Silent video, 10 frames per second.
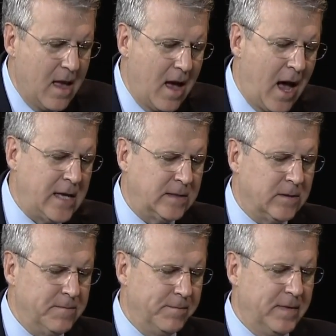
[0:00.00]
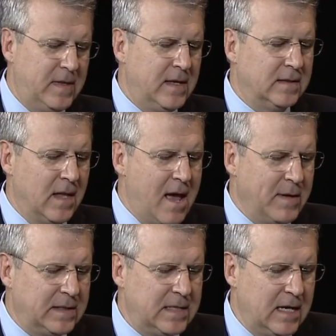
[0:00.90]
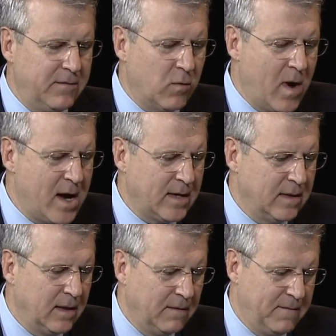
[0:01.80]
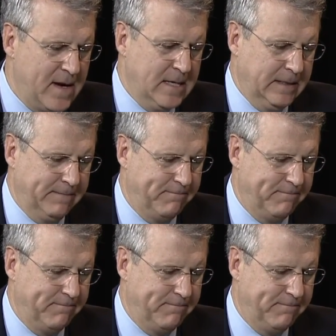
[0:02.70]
ISIL, the Islamic State of Iraq and the Levant.